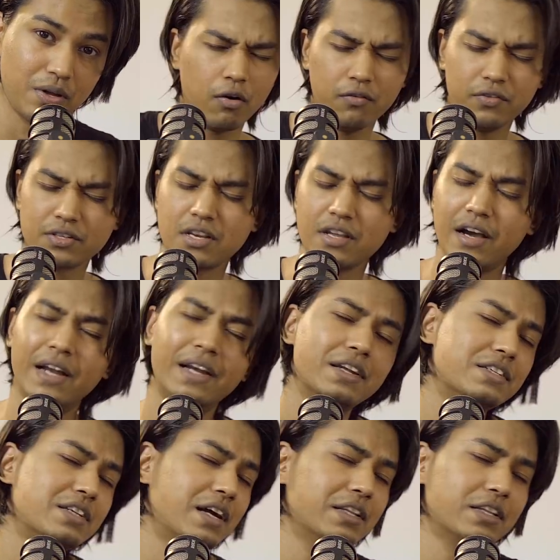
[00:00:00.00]
Obviously, I
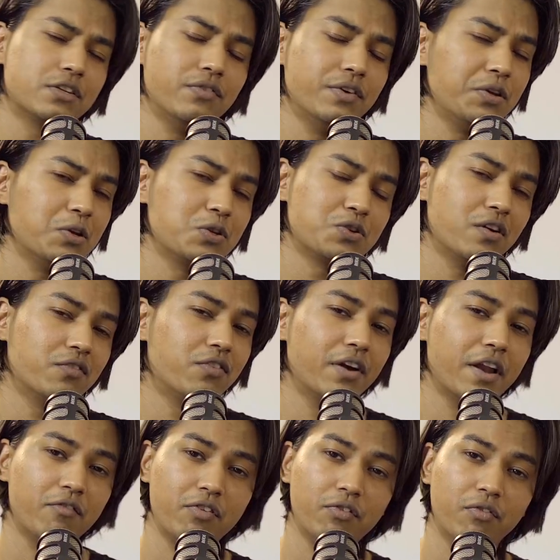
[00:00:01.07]
understand this video is not
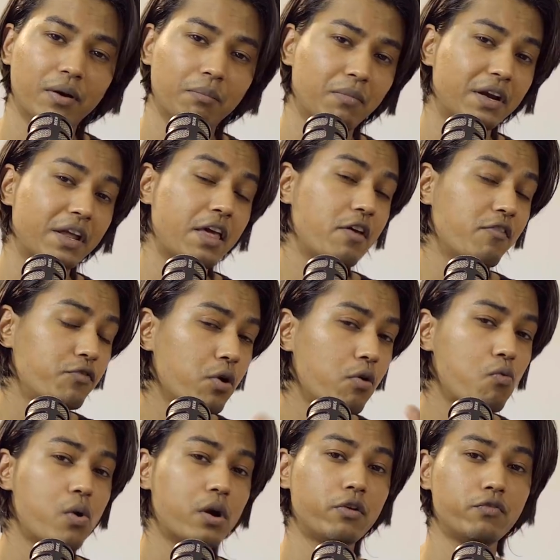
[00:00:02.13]
for everyone, but if you're
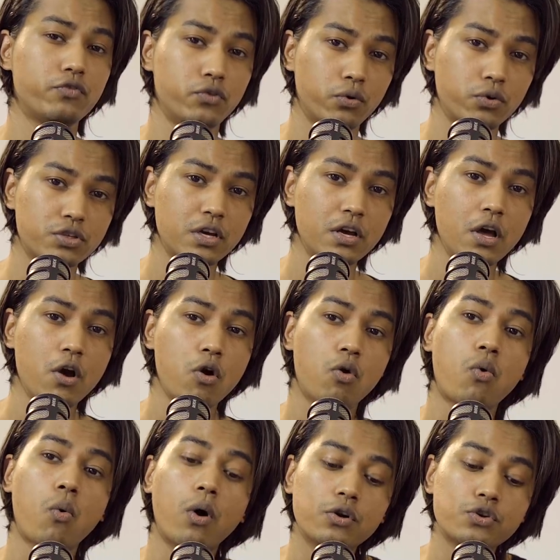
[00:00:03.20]
one of those
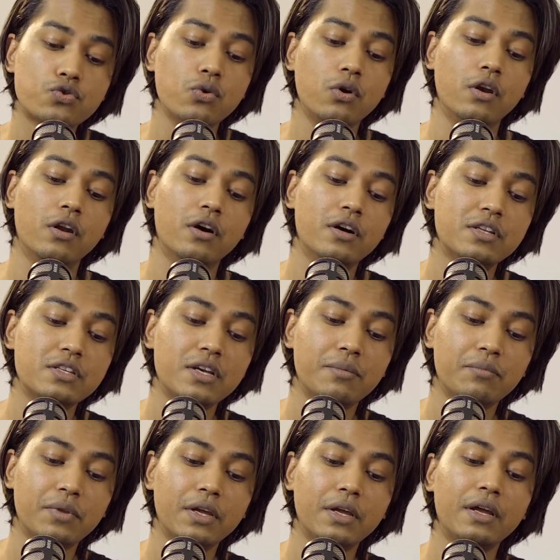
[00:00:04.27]
who wants to learn
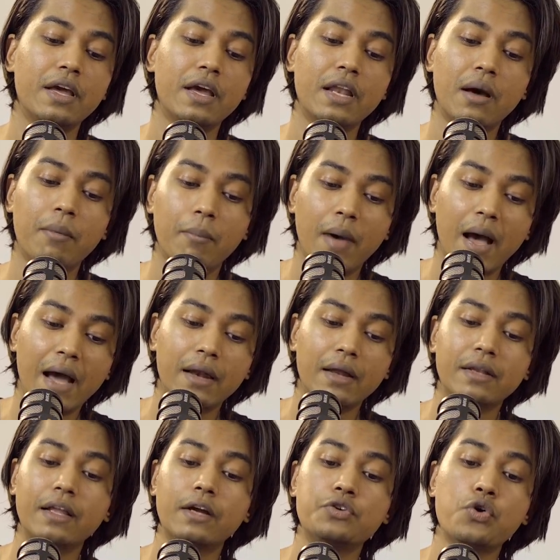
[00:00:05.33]
something in a manner
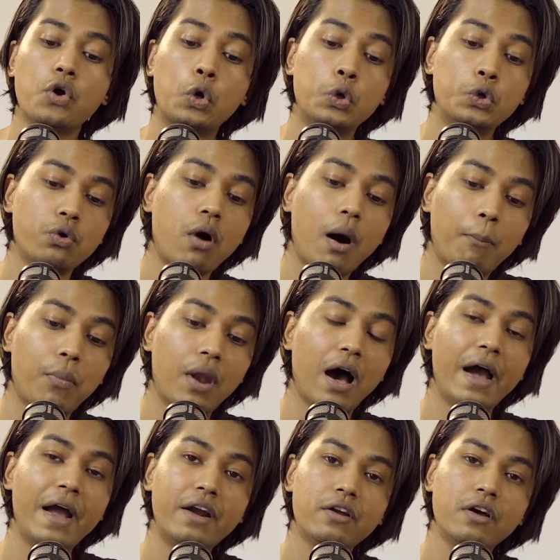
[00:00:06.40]
that you are going to
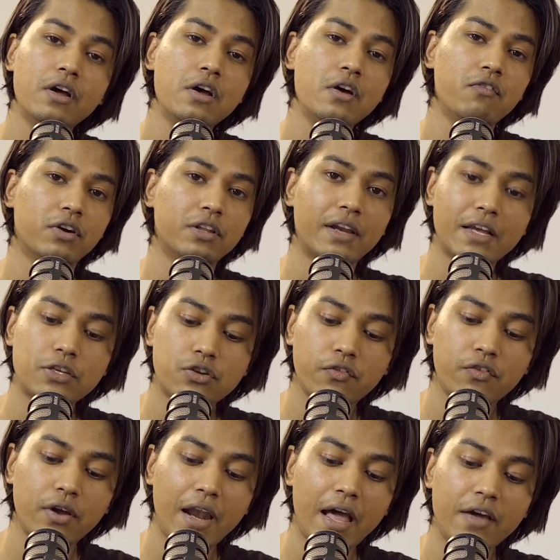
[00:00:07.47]
apply it for the rest
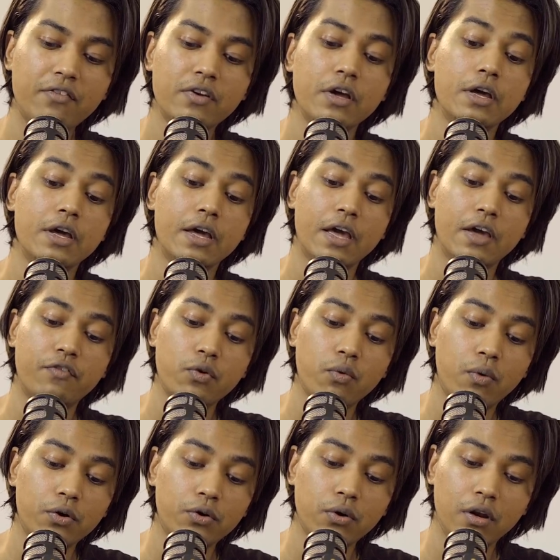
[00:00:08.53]
of your life, if you
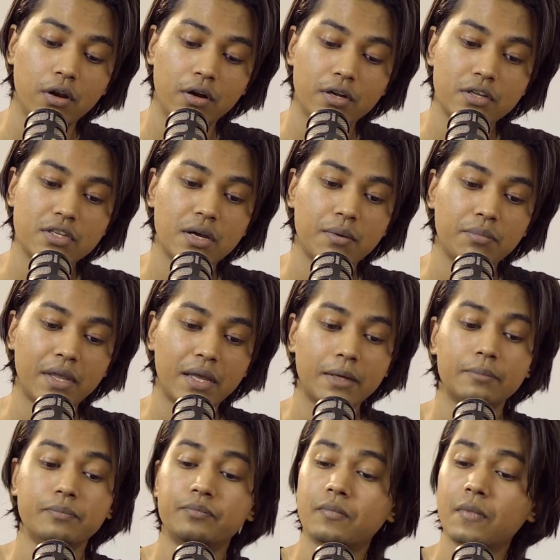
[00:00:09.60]
want to learn something
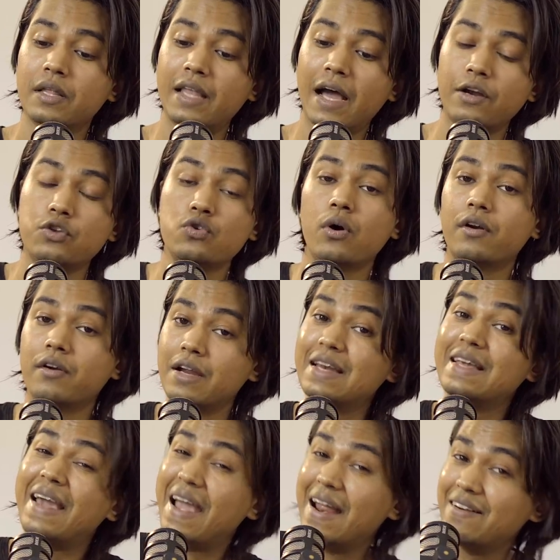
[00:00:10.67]
that you are
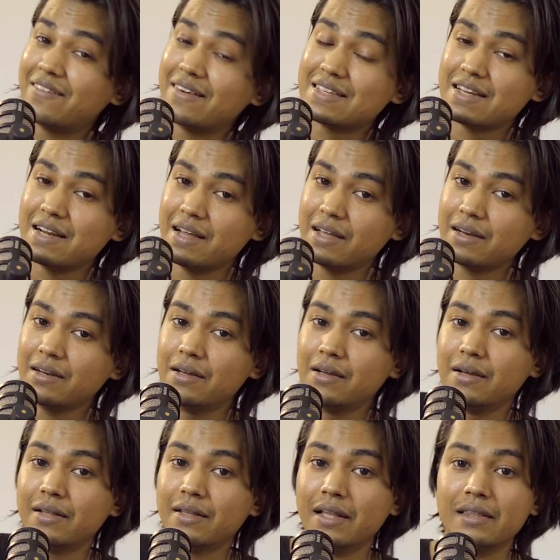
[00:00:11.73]
really interested in,
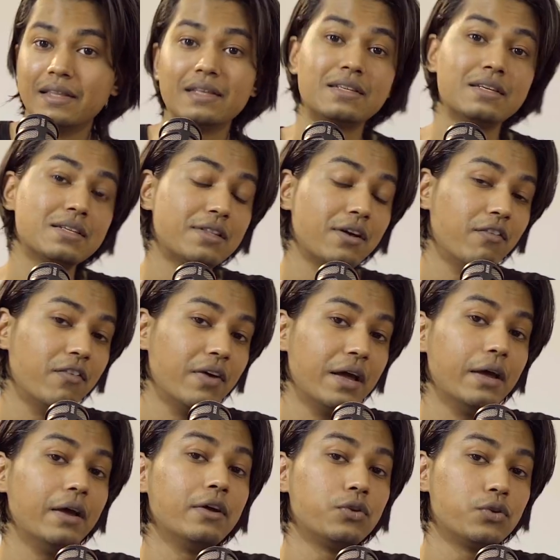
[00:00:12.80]
then this is the
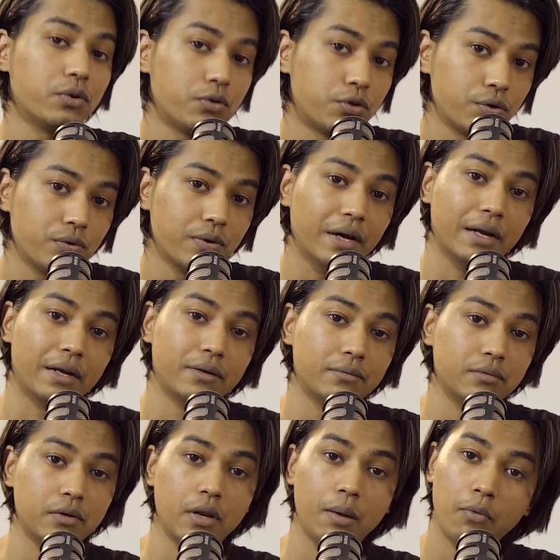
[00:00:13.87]
way to do it.
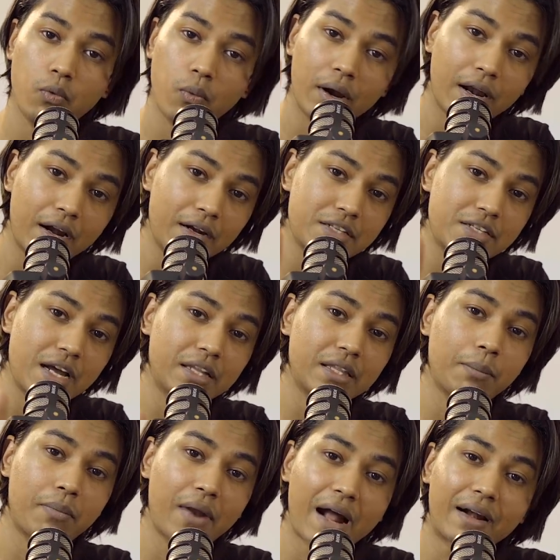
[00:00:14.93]
Number one, understand
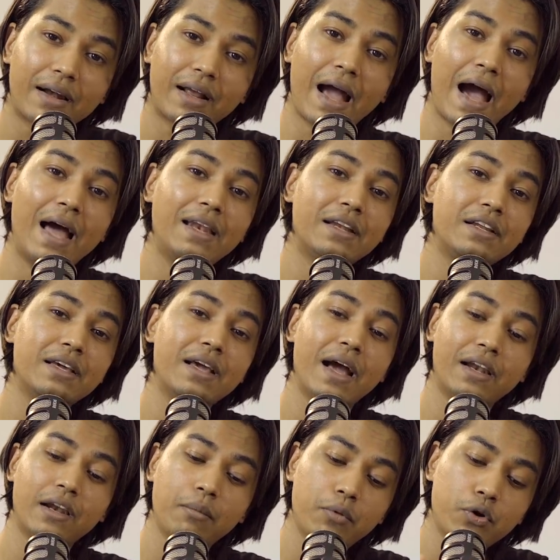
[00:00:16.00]
the practicality,
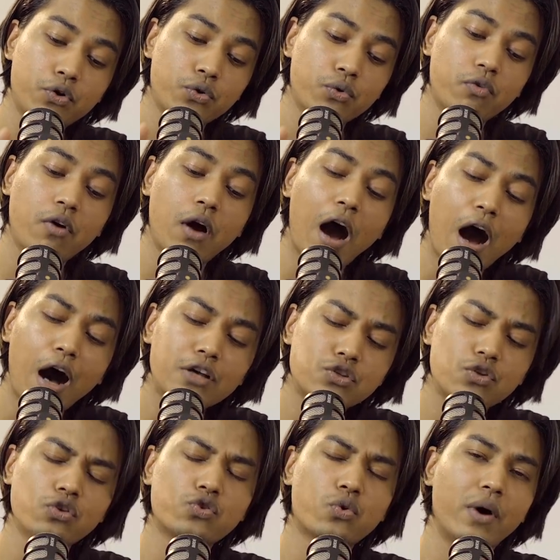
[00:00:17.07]
and number two, ask
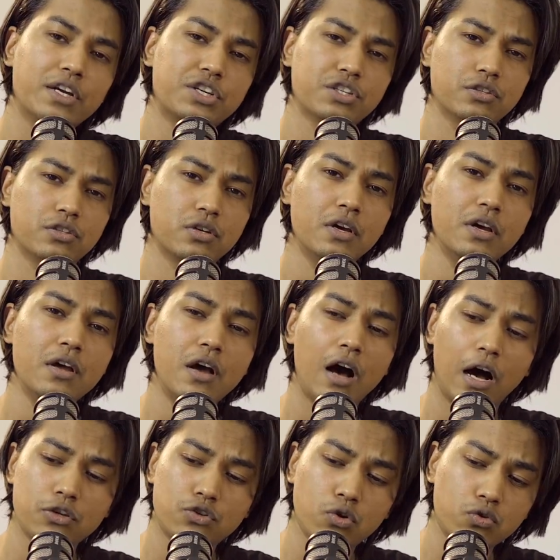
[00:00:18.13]
those questions.
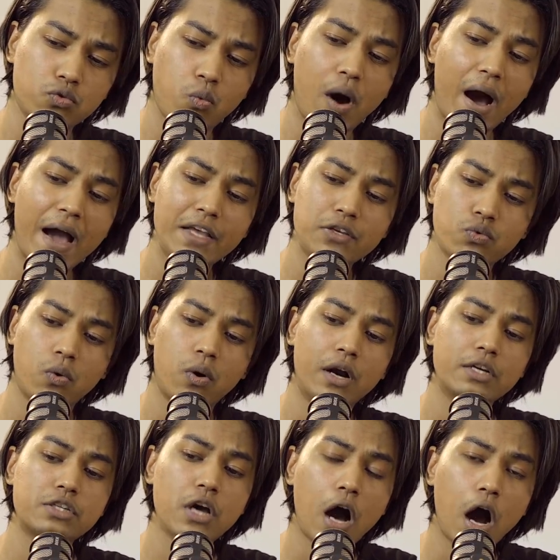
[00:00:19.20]
Ask those whys,
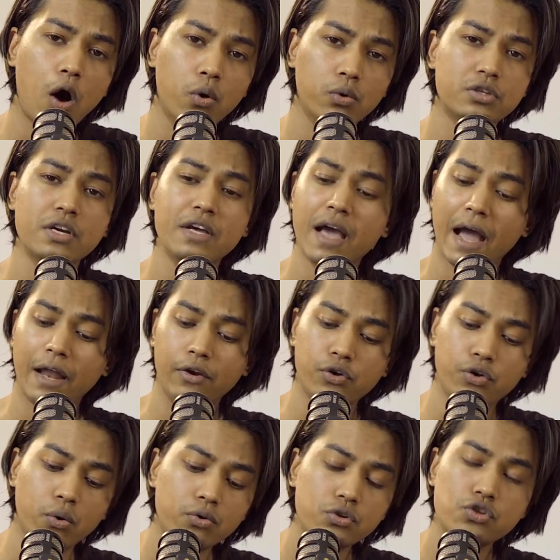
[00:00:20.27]
whats, hows, and
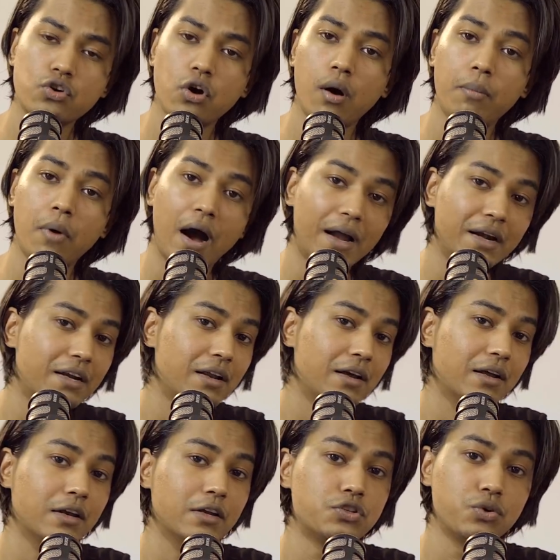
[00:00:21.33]
don't stop until
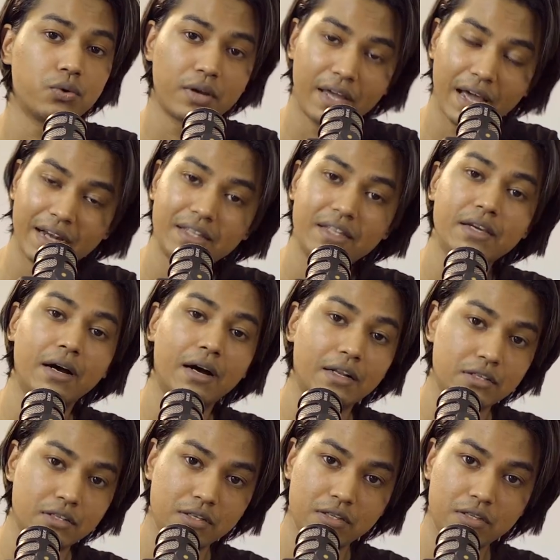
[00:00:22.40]
unless you get the
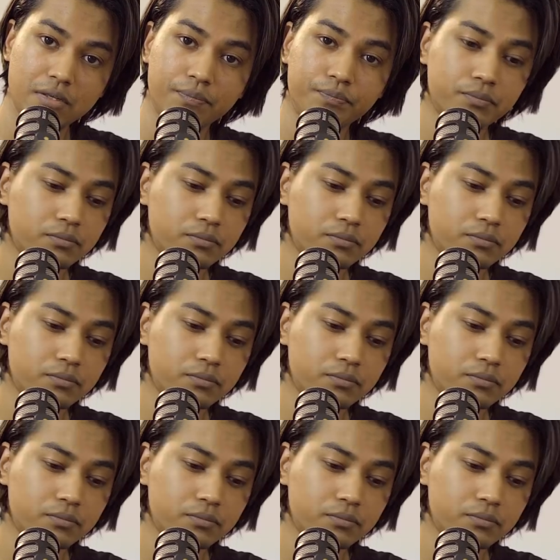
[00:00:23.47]
answers.